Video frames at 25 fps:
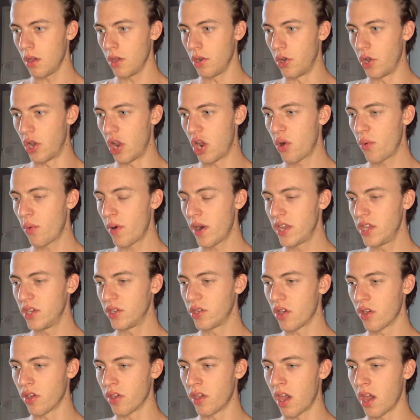Nowhere you
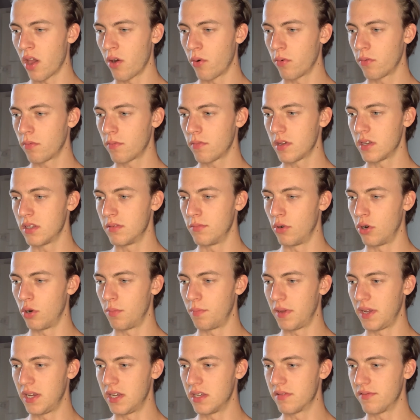can go is more
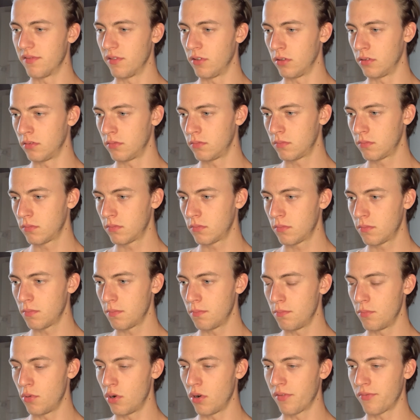peaceful,
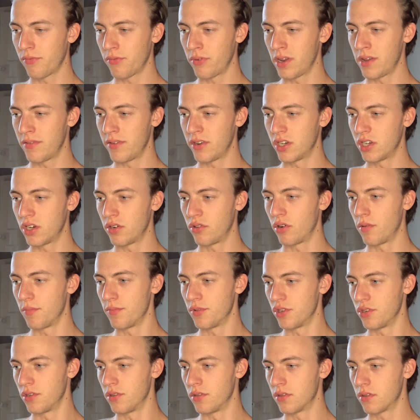more free of
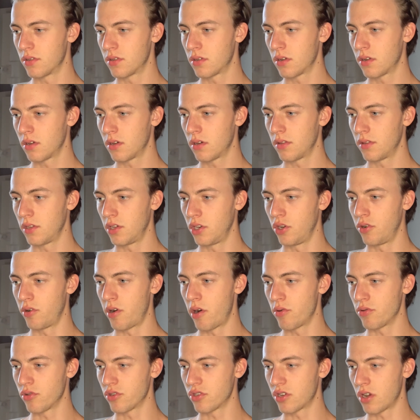interruptions than your
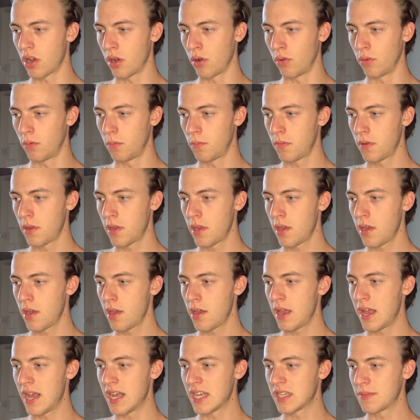own soul,
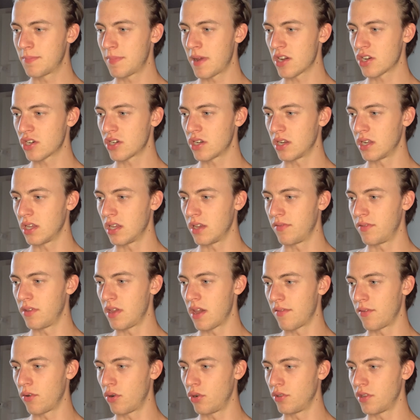especially if you have
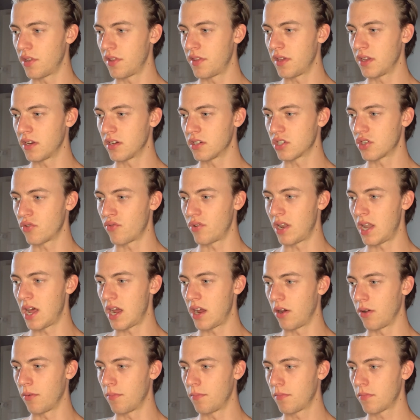other things to rely
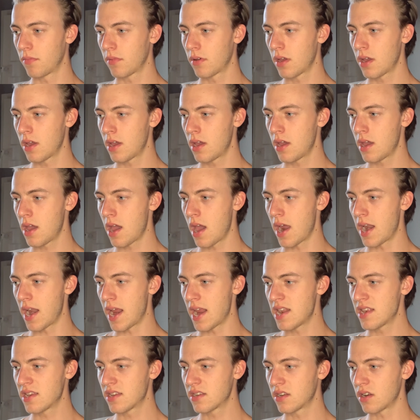on. An
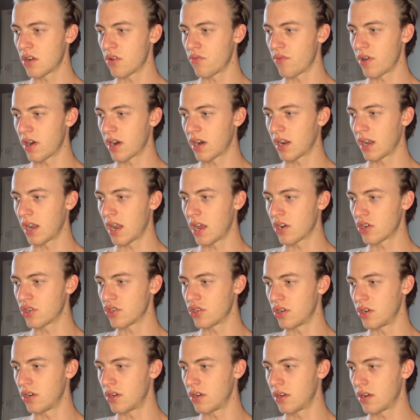instant
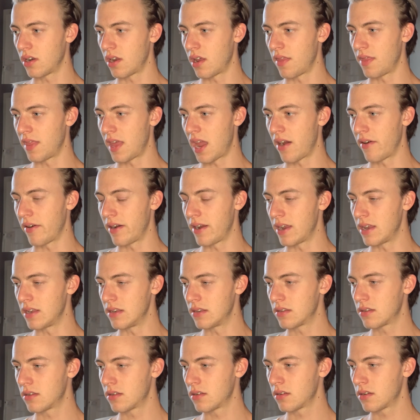recollection, and there it
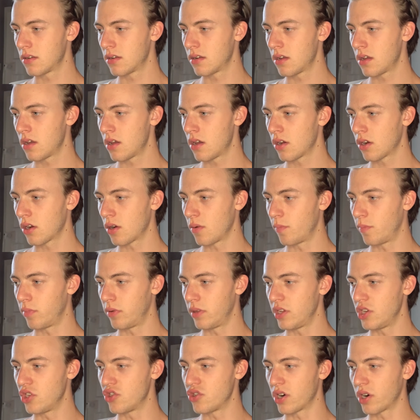is,
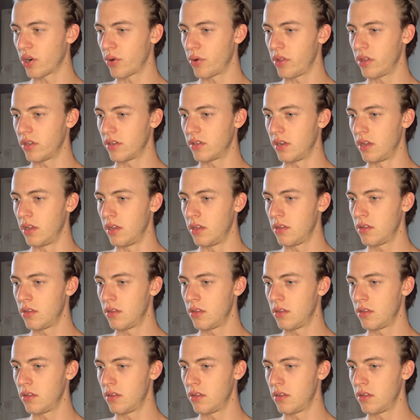complete tranquility.